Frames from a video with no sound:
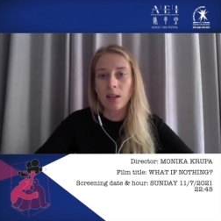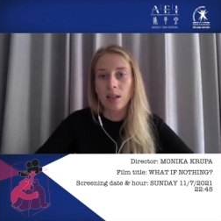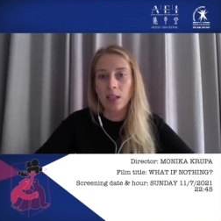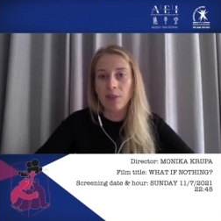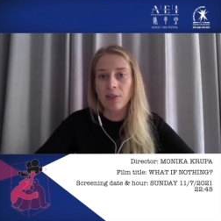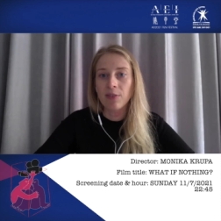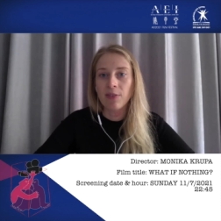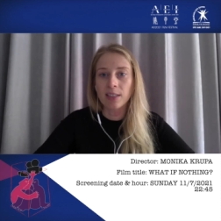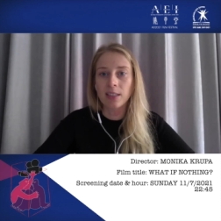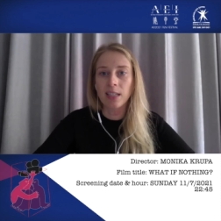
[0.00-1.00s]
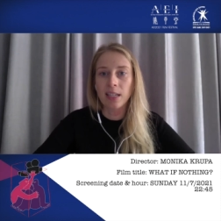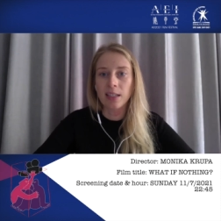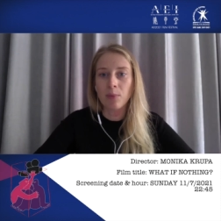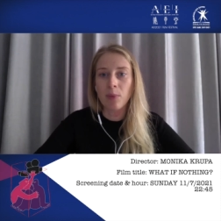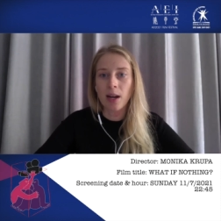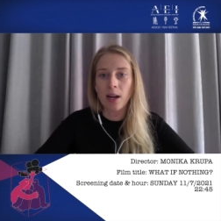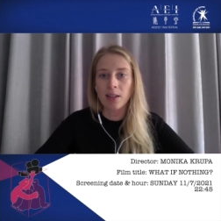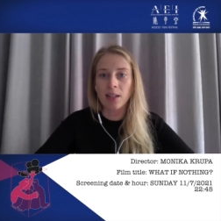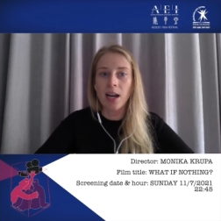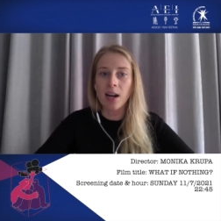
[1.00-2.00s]
leave it fascinated by
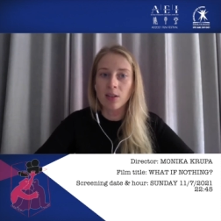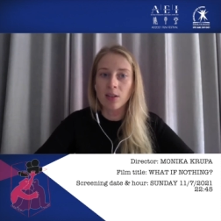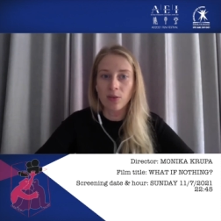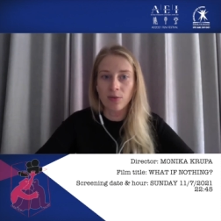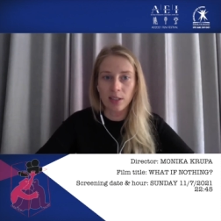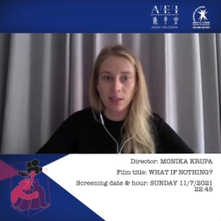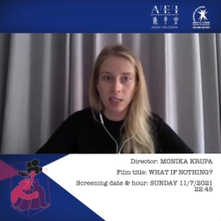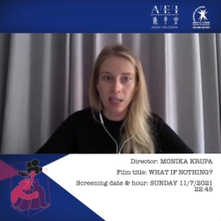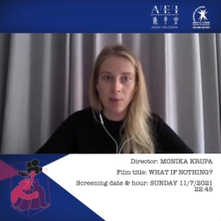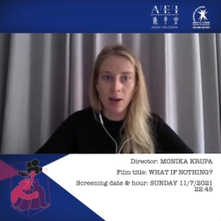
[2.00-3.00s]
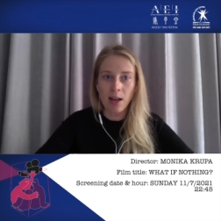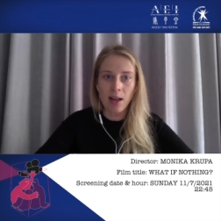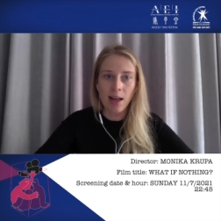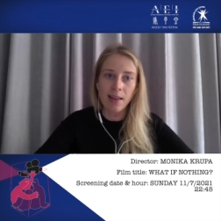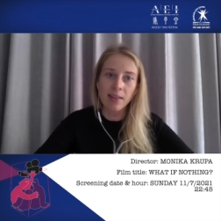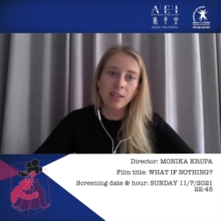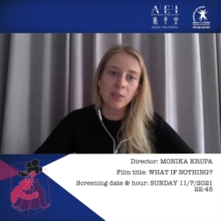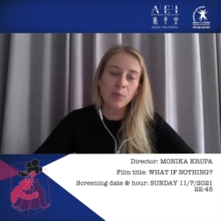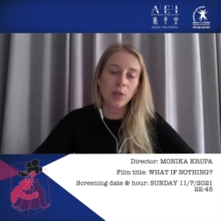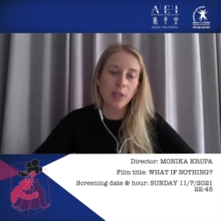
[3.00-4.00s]
the art of the cinema and
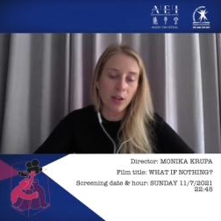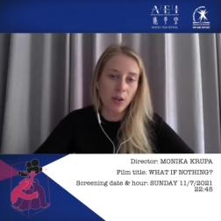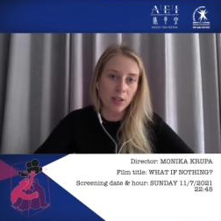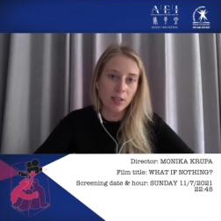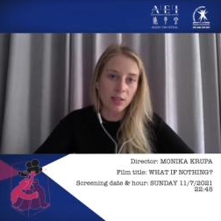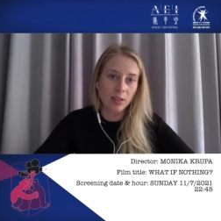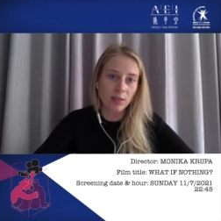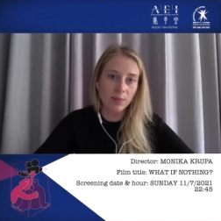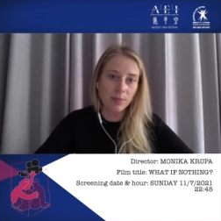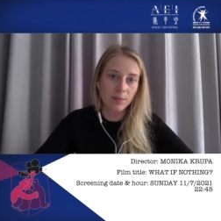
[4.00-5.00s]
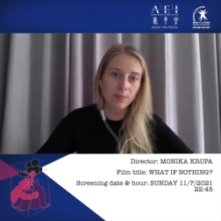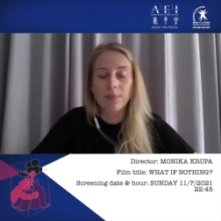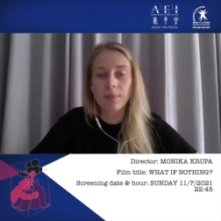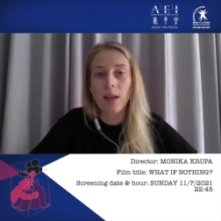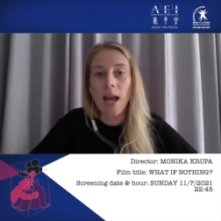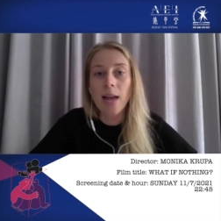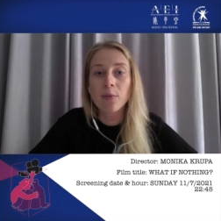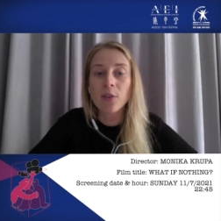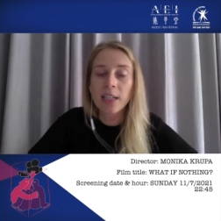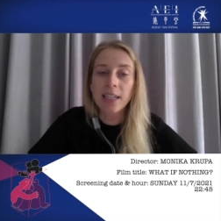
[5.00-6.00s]
its protagonist.
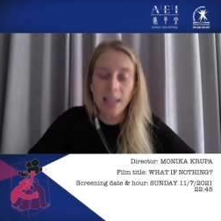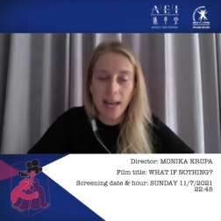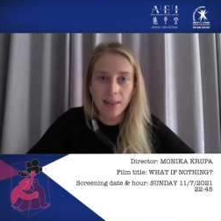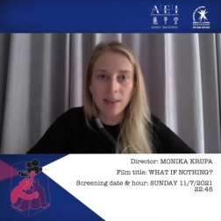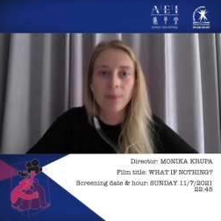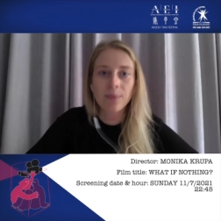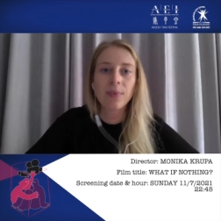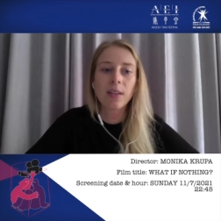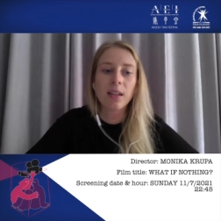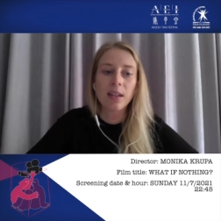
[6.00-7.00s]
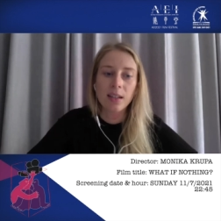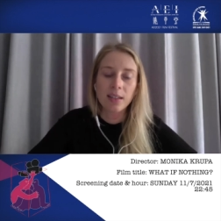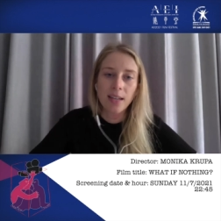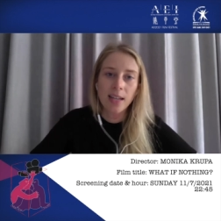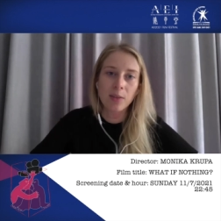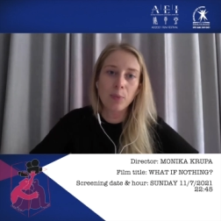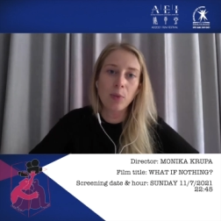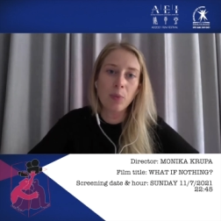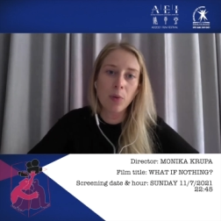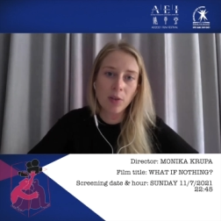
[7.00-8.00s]
I'm really glad that
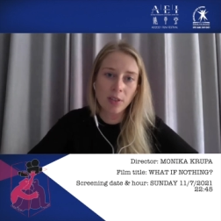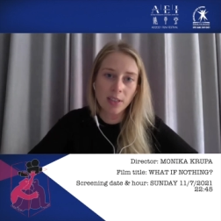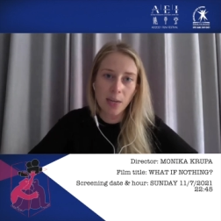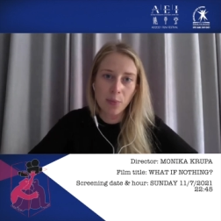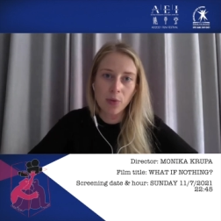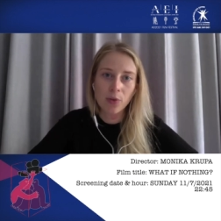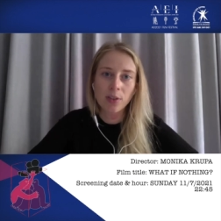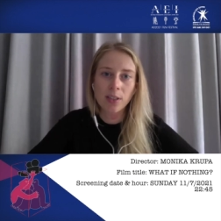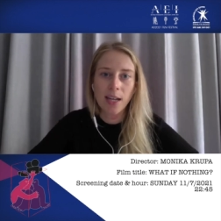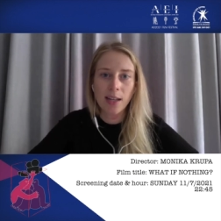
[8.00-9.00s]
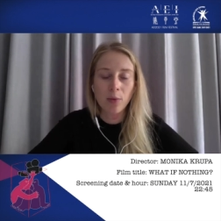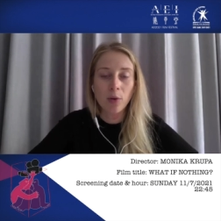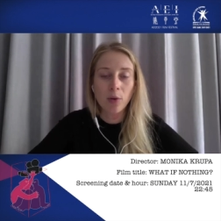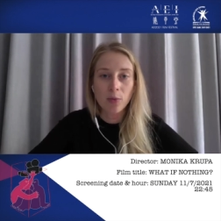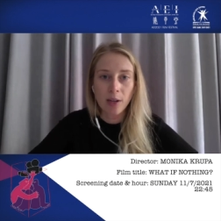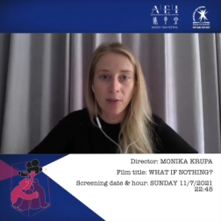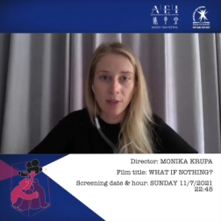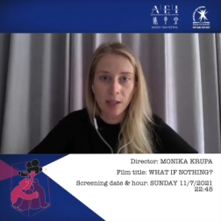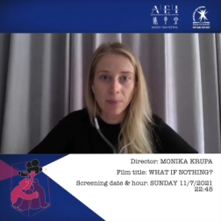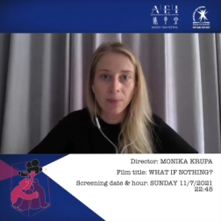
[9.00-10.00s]
people on Cyprus can watch my
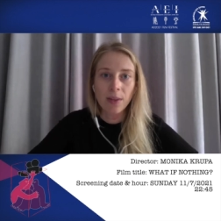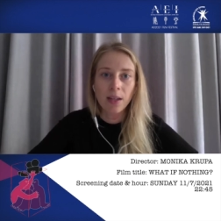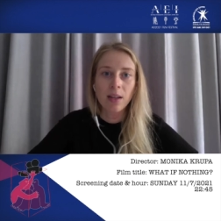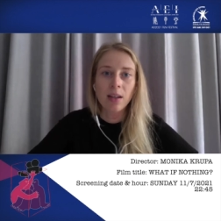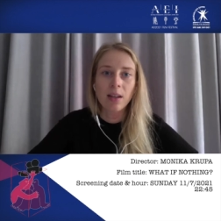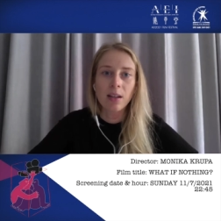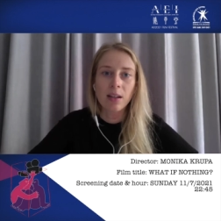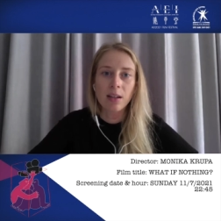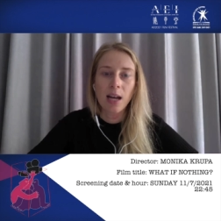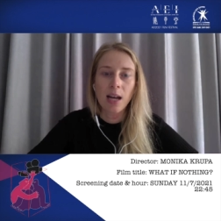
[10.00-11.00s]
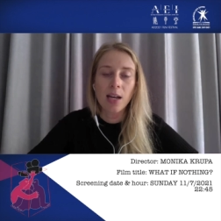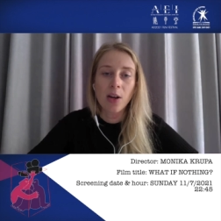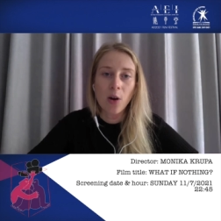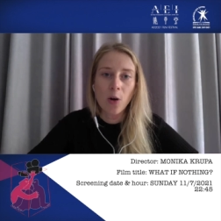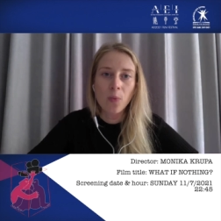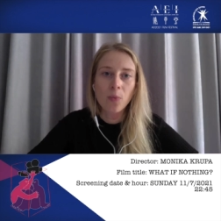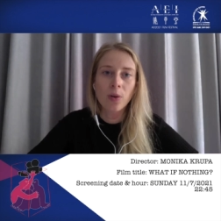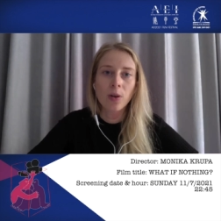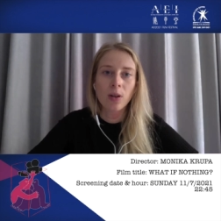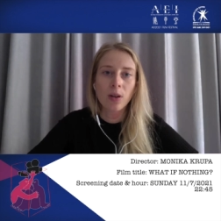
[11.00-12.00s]
film. I hope
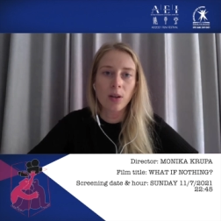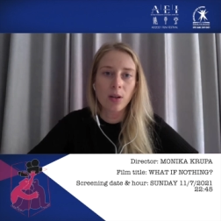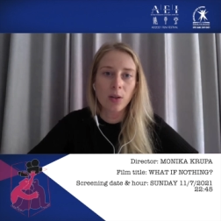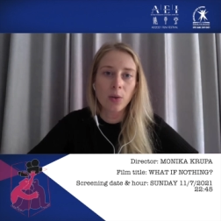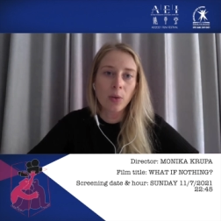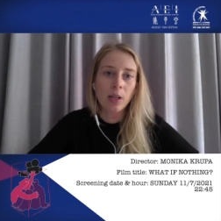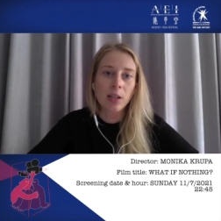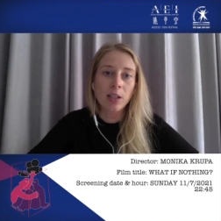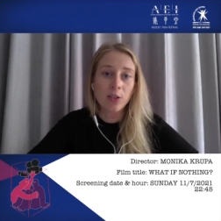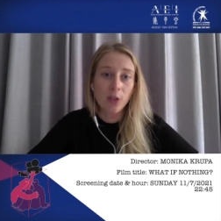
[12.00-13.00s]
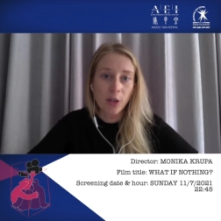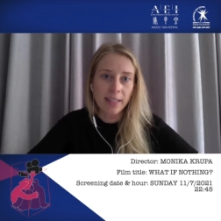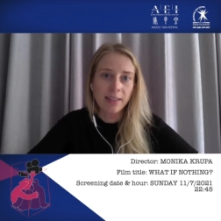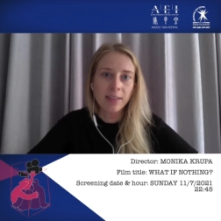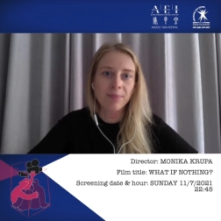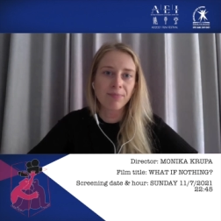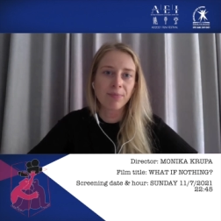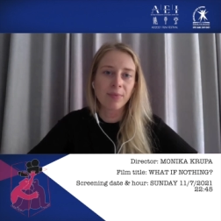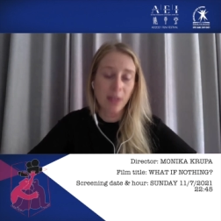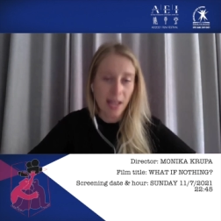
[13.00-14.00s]
you will enjoy it.
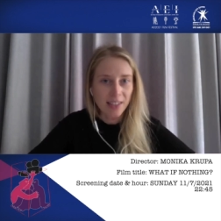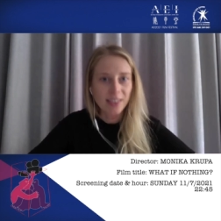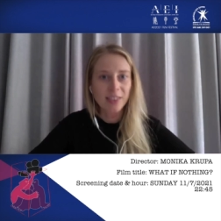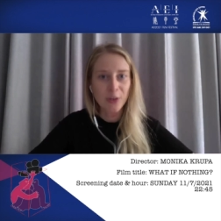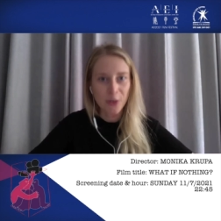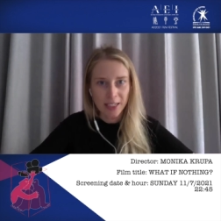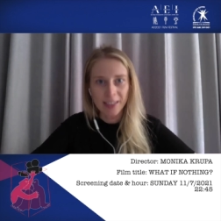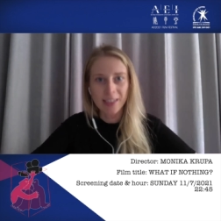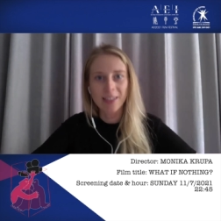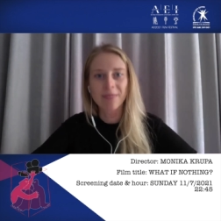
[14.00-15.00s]
Nice screening.